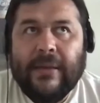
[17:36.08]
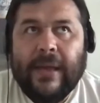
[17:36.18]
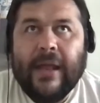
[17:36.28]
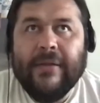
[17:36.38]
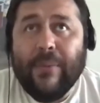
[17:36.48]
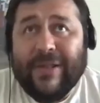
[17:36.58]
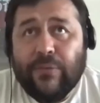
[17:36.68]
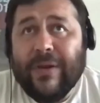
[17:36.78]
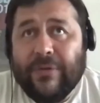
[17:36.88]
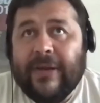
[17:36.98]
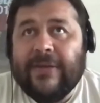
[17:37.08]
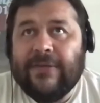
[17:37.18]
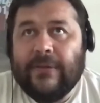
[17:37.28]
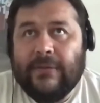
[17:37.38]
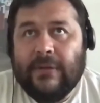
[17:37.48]
And that was one
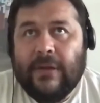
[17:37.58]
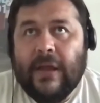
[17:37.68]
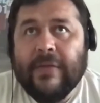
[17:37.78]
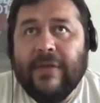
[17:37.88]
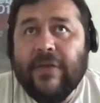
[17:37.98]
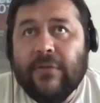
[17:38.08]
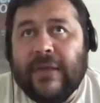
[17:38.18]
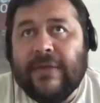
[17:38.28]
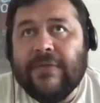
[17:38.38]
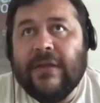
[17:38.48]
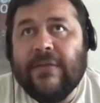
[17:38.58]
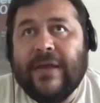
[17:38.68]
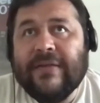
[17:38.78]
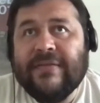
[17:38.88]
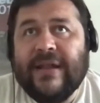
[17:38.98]
reason. And the other reason it
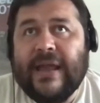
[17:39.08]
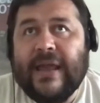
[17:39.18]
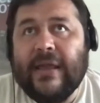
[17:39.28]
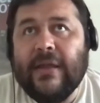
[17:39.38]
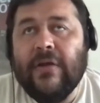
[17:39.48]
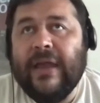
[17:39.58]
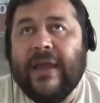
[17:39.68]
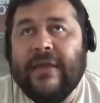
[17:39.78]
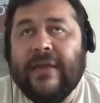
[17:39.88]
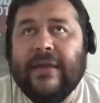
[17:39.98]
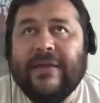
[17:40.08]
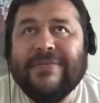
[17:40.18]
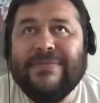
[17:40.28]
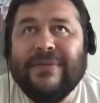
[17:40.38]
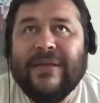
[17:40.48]
was like, okay, it
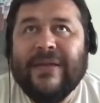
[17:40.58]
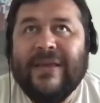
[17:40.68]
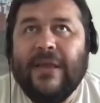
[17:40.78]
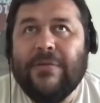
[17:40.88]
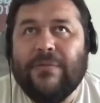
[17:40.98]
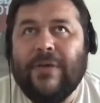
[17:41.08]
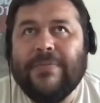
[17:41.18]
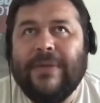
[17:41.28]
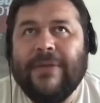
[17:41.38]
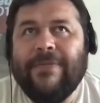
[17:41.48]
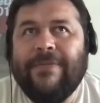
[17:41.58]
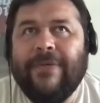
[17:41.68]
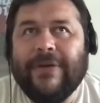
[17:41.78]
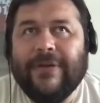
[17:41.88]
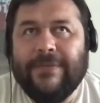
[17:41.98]
was my
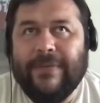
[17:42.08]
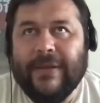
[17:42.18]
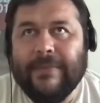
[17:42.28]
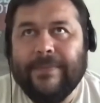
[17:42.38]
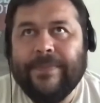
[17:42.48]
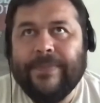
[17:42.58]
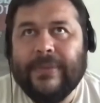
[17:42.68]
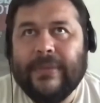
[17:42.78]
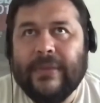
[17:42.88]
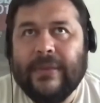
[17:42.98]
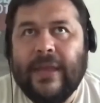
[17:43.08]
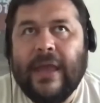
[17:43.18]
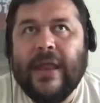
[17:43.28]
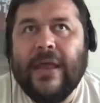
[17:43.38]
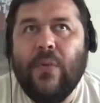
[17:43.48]
first film,
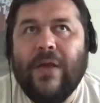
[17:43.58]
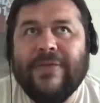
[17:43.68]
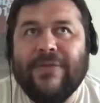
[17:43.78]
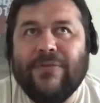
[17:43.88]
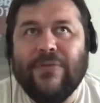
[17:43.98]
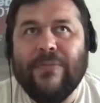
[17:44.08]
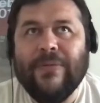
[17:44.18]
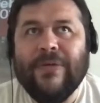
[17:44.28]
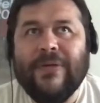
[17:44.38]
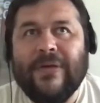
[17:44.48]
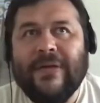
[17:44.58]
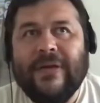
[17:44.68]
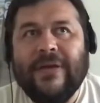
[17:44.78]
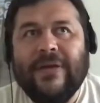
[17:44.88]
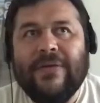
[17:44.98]
and I wanted to,
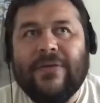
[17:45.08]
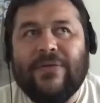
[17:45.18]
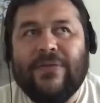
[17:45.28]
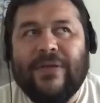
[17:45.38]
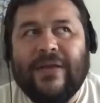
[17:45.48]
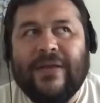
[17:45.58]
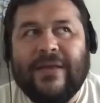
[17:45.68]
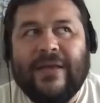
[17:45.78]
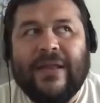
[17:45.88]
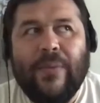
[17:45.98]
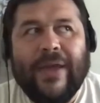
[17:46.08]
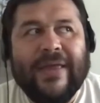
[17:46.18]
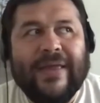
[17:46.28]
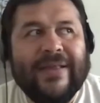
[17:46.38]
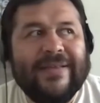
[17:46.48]
in a way,